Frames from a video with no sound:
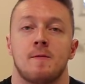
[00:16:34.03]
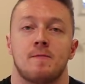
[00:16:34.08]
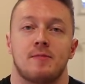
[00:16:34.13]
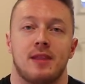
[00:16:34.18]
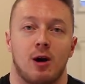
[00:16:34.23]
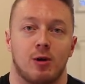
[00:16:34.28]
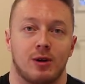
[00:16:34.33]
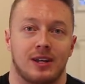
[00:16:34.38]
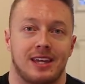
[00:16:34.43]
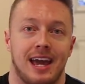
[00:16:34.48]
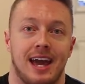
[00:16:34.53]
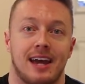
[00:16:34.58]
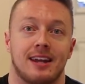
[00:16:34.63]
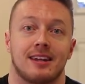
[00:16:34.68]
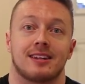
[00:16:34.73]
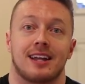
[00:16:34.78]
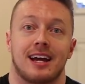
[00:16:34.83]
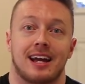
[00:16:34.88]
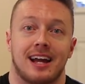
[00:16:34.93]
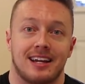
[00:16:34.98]
Now,
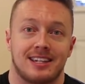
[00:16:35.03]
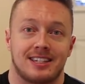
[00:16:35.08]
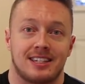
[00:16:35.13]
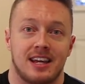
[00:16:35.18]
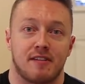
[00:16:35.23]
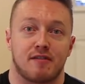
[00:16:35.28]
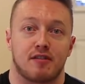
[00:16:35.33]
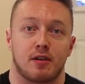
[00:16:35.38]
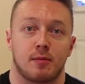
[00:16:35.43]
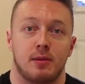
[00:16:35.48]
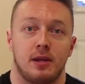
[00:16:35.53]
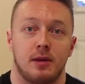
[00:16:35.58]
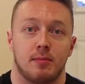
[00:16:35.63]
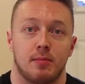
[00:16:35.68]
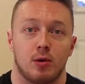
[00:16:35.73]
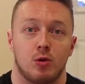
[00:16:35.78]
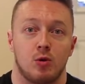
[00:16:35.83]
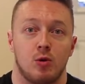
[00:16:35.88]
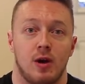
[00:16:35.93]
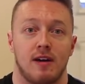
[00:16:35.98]
again, like I said, for
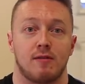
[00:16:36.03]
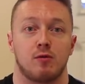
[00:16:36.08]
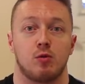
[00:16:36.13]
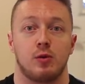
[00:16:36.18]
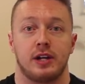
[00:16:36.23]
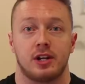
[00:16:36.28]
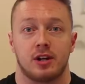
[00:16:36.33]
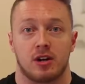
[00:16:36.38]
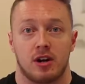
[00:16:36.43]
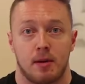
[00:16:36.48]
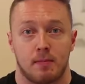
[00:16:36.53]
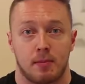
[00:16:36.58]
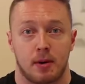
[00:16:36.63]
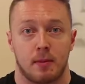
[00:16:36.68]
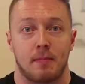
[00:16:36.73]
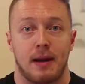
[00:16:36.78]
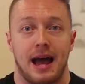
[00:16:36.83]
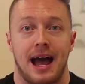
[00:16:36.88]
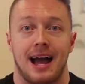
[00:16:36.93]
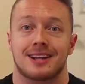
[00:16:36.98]
people who have weaker upper
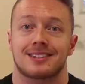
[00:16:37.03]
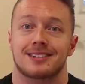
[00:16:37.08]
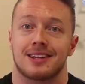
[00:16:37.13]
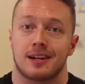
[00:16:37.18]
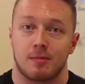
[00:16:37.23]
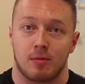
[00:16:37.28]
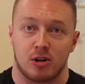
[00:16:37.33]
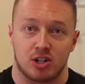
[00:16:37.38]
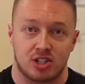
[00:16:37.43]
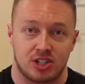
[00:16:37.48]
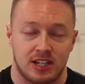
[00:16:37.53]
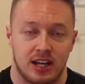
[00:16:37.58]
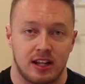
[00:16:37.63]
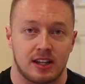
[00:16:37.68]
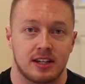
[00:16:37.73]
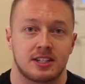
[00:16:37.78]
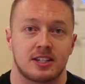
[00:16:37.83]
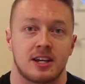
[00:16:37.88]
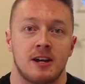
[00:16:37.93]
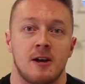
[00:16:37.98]
backs like
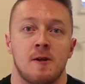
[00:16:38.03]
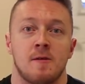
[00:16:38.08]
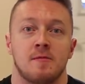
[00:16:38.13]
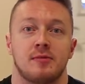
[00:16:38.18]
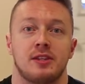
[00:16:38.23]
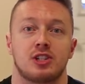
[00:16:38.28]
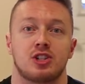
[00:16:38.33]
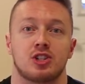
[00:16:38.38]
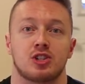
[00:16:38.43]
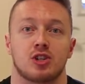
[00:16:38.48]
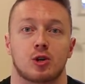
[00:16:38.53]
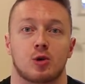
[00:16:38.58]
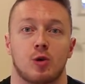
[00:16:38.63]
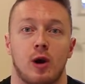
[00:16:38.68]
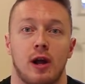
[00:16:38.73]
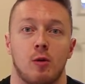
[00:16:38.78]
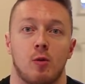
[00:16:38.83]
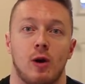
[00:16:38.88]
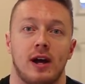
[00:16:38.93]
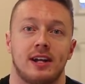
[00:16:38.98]
Marcellus, this is a
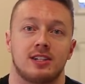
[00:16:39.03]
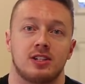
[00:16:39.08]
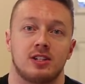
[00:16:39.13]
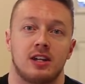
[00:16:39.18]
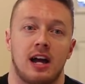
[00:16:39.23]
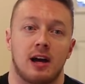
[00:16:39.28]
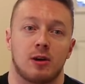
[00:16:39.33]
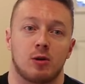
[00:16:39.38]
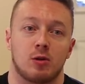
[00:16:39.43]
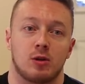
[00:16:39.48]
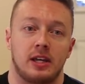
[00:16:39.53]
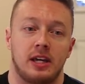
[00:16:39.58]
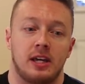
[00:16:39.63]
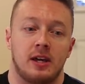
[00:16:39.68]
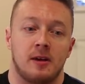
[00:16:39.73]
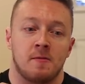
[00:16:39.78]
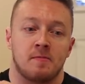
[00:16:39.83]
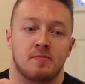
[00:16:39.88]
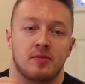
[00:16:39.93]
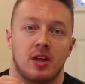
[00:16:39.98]
great way to not
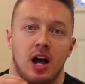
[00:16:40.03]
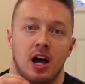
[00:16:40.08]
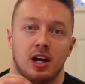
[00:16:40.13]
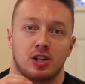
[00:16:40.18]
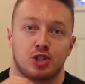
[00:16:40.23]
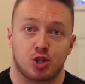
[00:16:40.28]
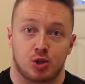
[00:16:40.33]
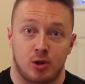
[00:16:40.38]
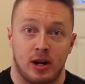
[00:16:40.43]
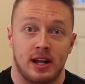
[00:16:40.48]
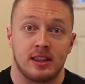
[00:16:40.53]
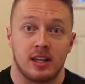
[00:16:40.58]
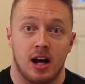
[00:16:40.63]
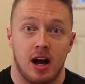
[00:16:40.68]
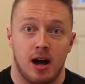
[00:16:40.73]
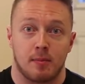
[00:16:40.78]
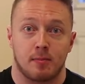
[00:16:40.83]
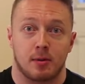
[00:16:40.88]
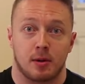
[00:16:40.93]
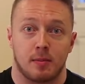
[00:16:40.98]
only train
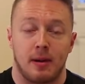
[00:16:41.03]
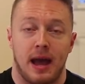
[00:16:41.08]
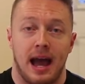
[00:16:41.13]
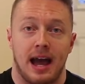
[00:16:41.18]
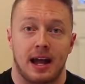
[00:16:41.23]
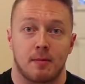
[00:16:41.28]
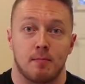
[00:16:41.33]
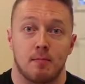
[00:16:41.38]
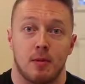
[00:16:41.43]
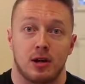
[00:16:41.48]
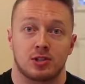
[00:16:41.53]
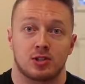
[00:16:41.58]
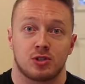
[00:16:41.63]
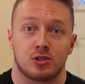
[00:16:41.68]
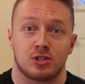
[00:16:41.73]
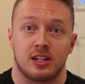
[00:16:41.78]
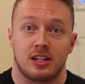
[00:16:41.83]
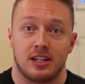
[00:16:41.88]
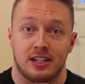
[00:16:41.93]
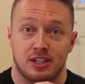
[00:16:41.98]
the upper back
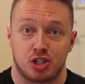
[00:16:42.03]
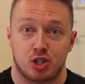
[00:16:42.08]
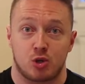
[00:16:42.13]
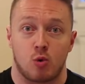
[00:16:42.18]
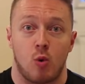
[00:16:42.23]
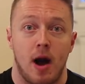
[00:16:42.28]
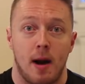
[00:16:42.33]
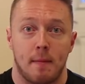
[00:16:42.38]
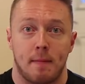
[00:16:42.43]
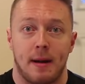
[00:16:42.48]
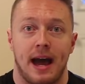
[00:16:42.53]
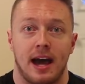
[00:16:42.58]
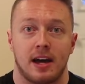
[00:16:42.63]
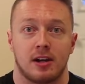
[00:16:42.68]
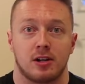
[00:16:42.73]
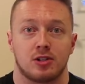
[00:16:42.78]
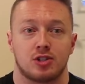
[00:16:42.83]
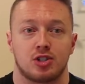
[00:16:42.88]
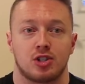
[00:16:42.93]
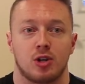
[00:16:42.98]
muscles in a squat
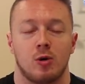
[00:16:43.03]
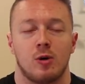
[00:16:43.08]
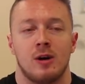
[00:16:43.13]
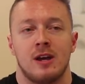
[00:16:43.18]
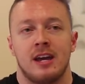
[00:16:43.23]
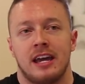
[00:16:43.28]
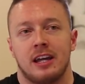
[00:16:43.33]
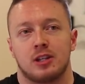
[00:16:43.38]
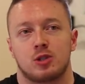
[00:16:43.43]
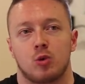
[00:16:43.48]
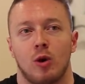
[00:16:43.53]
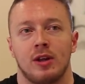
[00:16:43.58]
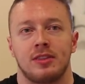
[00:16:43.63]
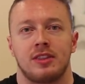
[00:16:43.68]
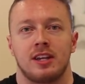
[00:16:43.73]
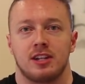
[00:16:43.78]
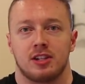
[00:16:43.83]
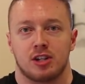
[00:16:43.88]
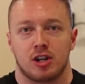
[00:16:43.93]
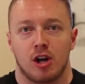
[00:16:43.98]
pattern. So it's one
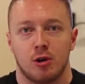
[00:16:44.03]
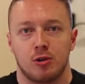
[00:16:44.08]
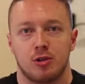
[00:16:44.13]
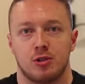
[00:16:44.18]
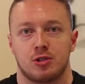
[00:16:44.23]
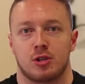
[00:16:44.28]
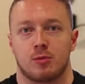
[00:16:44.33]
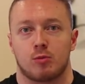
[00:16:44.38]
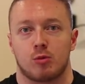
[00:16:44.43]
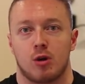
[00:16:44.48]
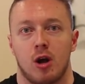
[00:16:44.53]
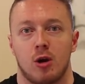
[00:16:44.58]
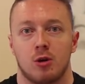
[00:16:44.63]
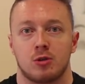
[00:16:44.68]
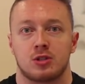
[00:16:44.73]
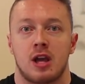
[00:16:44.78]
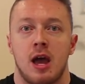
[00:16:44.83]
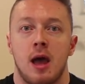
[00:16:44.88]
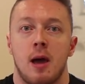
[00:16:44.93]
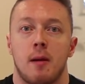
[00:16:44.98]
thing to go do some
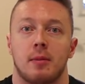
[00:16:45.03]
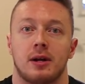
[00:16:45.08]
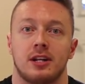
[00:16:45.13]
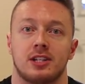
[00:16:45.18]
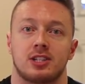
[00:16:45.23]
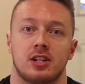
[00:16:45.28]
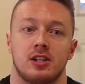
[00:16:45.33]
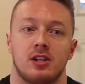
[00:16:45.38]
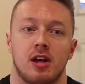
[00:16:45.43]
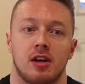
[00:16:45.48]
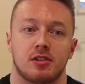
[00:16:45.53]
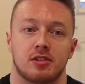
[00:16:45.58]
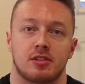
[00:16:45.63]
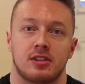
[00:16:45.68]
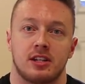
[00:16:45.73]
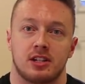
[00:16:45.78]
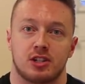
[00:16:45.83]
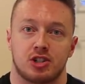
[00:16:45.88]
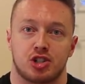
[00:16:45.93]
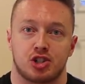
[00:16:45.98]
rows, but it's another
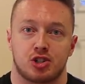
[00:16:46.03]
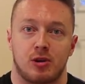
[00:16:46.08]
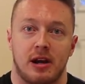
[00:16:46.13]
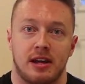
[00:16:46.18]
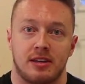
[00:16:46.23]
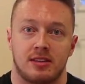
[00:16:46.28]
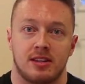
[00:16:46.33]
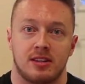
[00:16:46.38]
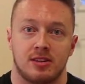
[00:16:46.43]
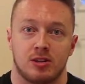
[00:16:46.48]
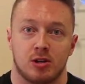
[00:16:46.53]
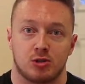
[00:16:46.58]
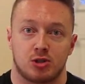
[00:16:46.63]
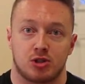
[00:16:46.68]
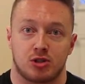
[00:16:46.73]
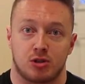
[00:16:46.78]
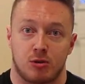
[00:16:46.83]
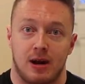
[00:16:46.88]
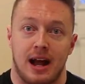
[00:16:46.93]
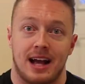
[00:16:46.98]
thing to strengthen
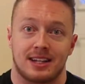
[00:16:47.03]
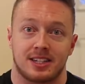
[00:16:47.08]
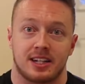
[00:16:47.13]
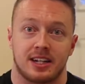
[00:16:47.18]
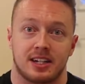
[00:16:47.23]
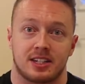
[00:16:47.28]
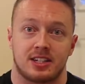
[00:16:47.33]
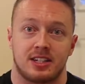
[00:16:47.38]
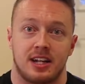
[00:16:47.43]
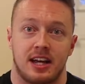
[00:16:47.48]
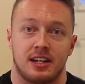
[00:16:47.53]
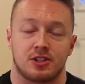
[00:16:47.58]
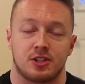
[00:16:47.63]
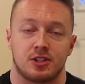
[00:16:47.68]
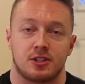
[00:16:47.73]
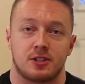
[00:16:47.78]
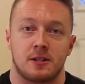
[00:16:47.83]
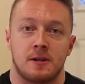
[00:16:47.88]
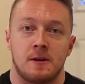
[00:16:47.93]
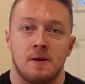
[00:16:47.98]
those thoracic
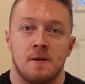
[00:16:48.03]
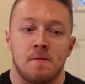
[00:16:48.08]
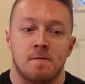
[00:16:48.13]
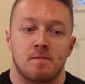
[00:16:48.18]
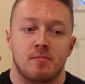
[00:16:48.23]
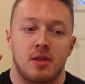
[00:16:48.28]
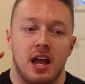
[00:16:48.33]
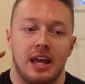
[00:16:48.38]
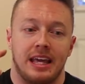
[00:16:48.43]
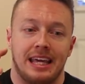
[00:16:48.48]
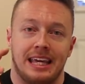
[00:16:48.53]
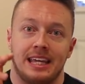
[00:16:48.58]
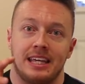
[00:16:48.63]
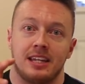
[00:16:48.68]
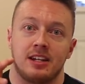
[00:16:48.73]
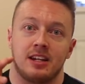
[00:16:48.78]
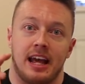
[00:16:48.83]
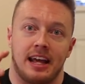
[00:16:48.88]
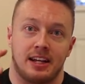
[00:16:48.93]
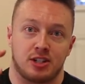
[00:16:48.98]
extensors
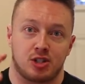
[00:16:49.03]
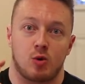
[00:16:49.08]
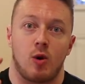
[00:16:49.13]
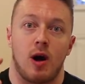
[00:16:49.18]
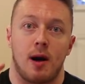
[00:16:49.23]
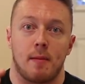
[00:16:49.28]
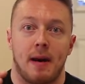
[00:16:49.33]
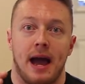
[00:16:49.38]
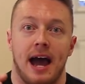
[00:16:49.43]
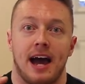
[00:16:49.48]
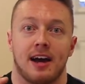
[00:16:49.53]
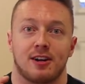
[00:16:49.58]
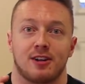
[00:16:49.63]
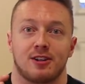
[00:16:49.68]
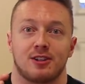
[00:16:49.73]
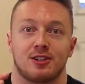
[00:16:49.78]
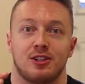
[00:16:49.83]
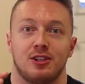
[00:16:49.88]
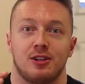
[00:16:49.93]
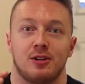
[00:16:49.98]
in a squat
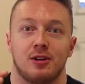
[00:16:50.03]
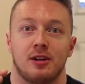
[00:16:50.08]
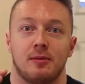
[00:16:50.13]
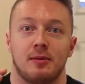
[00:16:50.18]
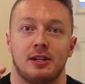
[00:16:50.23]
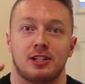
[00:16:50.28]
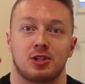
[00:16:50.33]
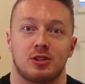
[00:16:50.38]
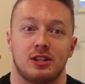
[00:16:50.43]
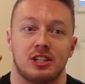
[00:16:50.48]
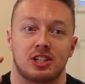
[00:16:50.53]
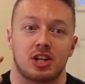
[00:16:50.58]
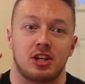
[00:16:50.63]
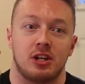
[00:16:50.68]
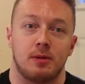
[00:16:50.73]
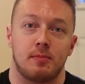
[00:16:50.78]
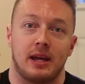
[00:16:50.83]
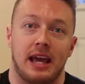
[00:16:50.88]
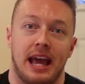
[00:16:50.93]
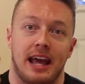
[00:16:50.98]
pattern. You know what I mean? So this
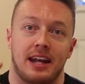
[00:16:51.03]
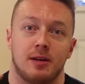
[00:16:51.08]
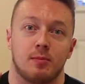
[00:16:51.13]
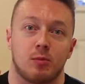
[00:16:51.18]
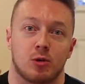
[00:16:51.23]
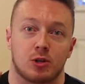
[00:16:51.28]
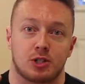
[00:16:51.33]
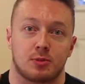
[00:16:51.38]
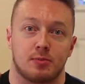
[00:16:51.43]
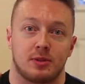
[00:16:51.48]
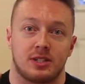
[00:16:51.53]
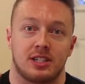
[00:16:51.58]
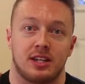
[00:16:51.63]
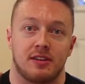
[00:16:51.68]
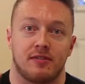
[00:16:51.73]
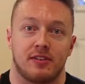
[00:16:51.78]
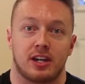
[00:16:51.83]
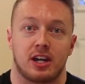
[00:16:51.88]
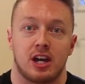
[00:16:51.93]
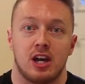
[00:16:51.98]
couldn't be any more
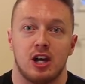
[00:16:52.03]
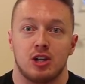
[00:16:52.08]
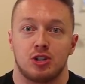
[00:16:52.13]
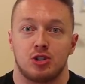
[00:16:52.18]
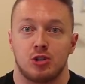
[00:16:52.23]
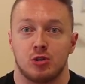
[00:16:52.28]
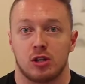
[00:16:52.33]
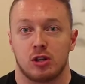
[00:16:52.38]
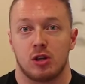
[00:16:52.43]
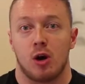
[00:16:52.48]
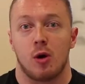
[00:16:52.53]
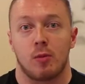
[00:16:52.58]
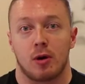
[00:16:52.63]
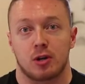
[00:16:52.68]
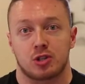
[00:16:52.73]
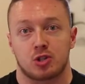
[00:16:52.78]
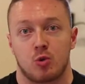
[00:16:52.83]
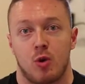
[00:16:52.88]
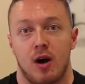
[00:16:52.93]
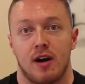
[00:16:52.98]
specific to the low
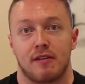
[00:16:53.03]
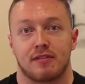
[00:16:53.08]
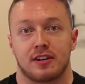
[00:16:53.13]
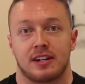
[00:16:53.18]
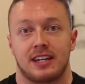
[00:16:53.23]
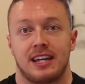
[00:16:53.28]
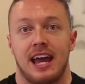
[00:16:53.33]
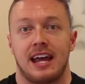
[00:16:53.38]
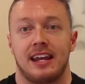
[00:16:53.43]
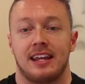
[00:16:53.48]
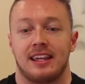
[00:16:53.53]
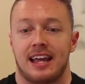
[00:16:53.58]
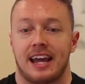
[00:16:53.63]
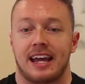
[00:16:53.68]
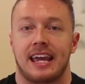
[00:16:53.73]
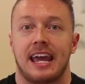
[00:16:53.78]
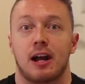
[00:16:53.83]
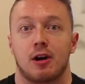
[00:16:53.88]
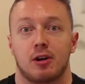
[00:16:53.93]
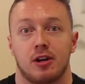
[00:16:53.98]
bar squat for getting
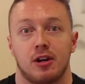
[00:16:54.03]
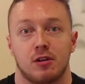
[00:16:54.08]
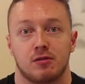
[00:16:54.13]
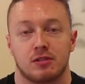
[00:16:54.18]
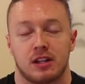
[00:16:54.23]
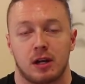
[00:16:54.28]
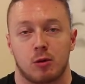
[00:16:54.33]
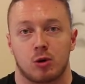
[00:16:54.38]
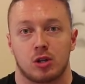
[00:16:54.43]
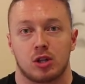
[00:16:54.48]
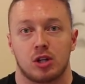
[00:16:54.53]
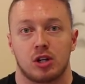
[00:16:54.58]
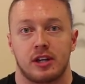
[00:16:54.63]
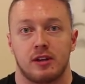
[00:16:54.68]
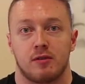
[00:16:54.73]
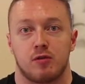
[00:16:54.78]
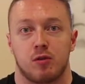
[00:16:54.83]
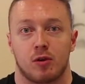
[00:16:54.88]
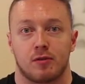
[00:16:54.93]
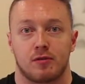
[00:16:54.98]
that carryover that we're
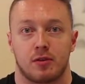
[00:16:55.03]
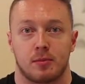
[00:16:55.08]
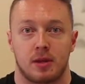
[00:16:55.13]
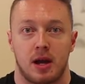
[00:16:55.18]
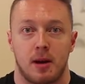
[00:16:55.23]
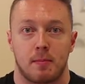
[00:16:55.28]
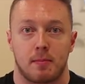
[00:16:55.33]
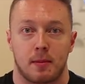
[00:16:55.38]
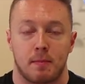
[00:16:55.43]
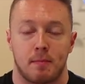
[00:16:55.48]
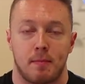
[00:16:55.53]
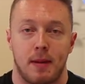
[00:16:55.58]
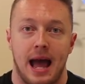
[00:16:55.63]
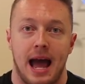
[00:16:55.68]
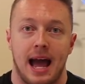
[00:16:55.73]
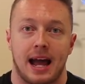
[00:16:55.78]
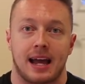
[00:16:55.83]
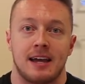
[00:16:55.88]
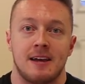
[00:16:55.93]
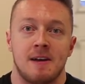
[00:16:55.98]
looking for from the upper
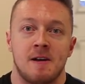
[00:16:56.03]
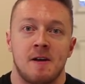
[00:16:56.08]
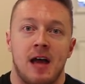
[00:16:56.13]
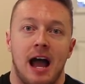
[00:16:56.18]
back.